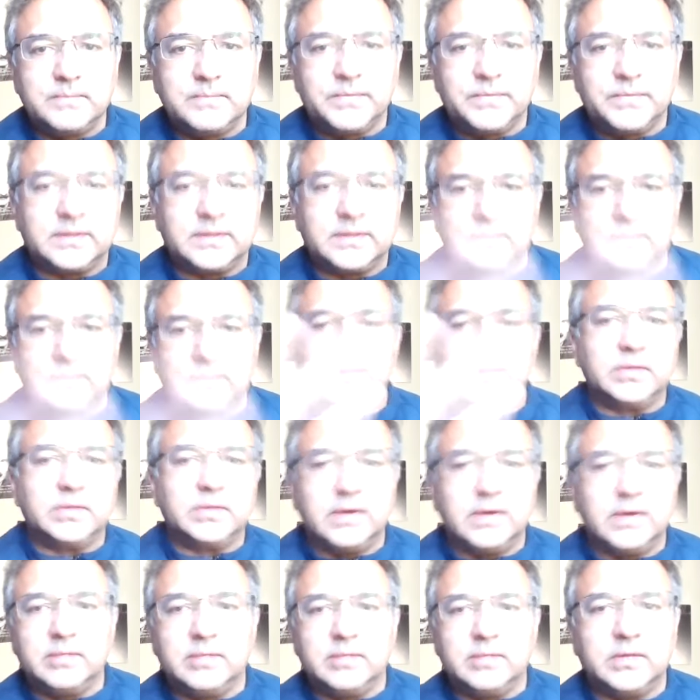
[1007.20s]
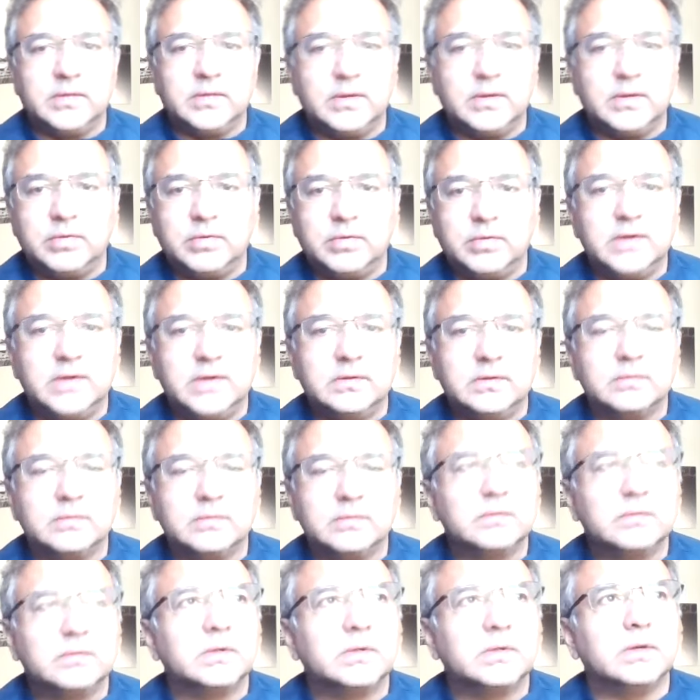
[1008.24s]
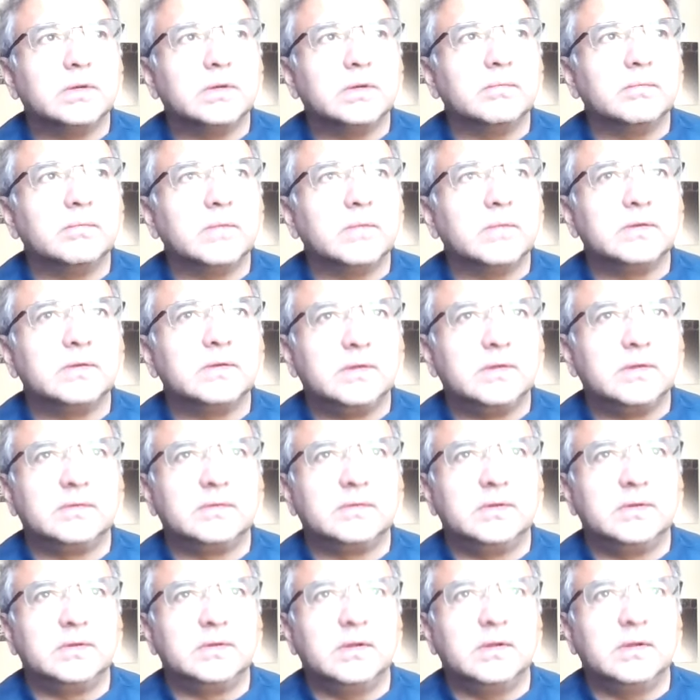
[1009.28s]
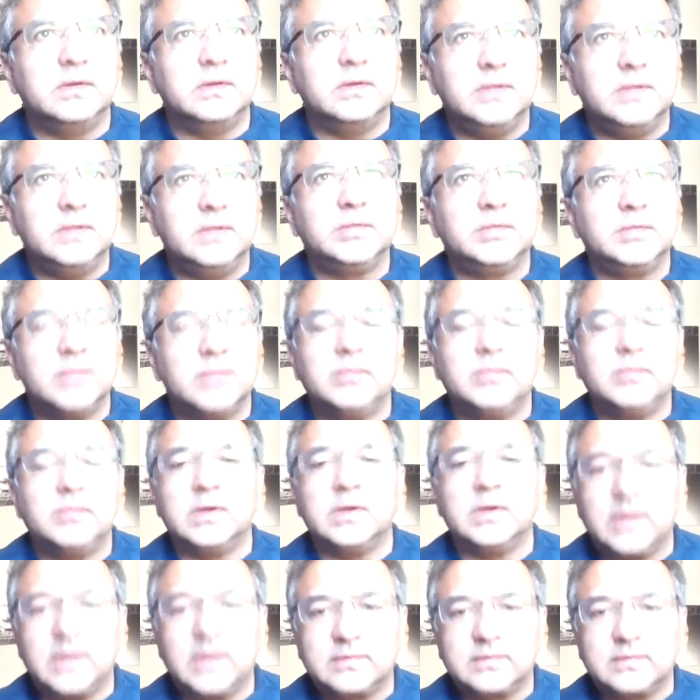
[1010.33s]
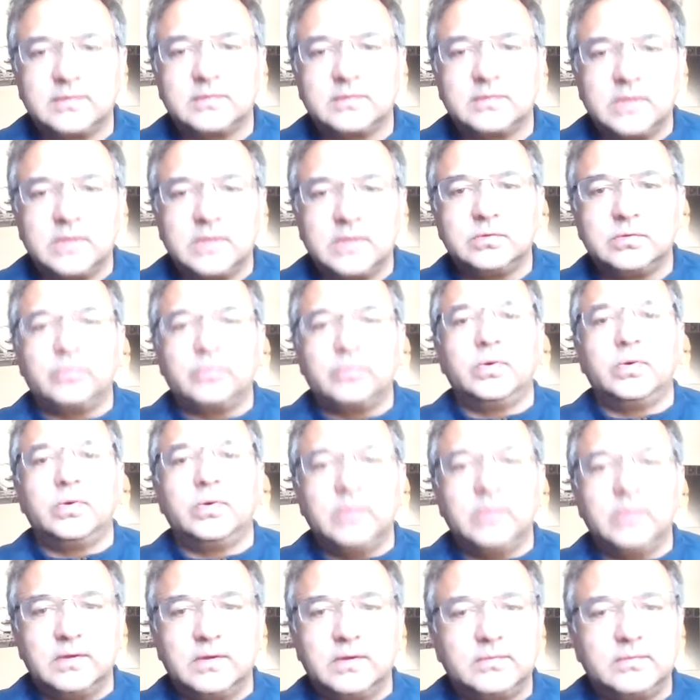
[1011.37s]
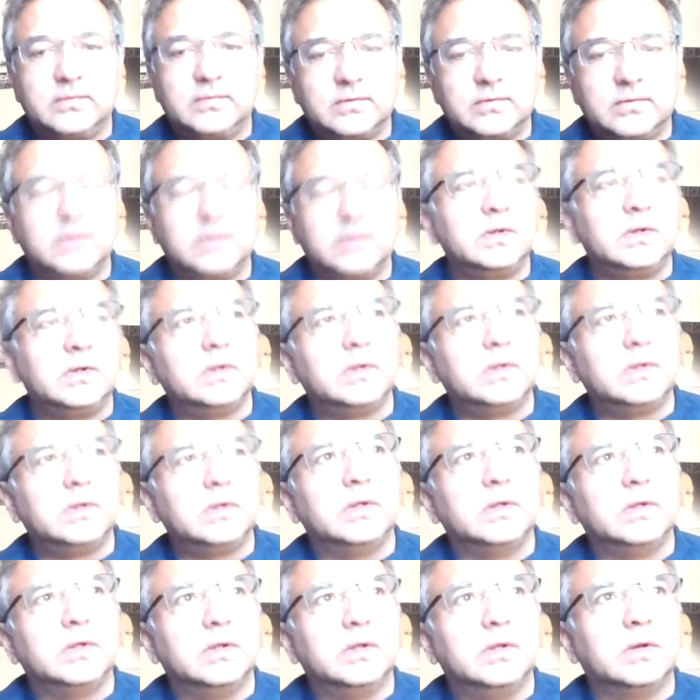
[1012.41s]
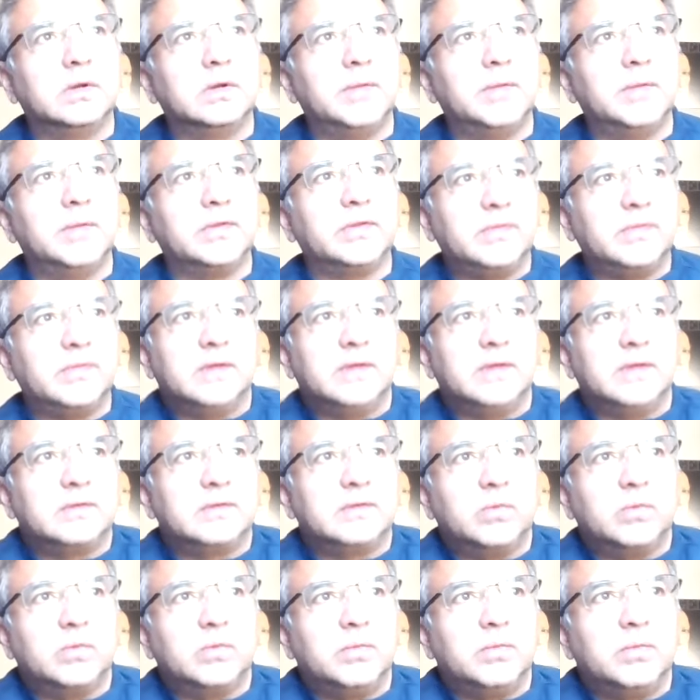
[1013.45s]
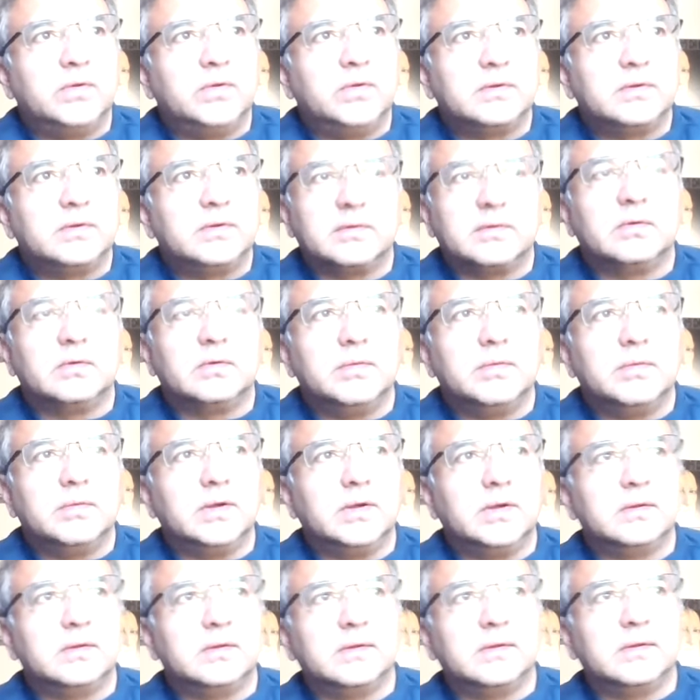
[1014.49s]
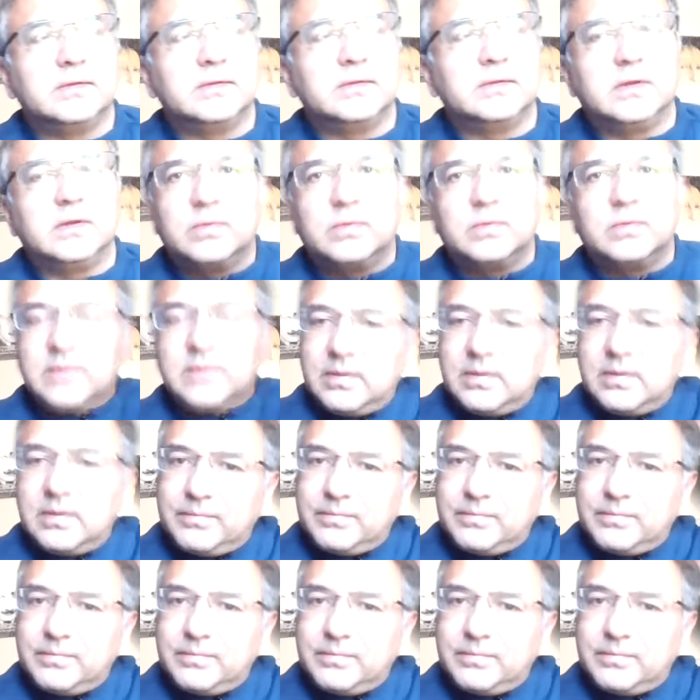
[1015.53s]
as a symbol that I pray to. It's a deep commitment, an existential thrownness about the things that we're most concerned about, as Tillich would say.